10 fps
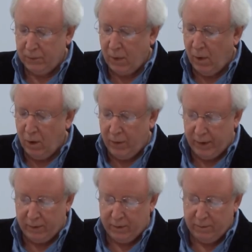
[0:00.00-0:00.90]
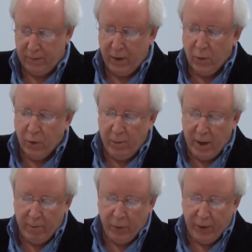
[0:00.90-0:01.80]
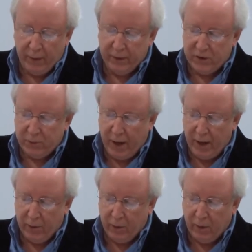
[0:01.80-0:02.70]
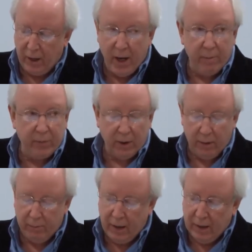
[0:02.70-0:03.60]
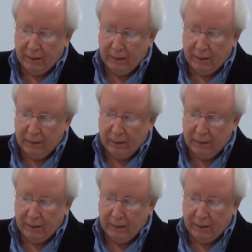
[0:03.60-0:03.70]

always remembering the spiral emblem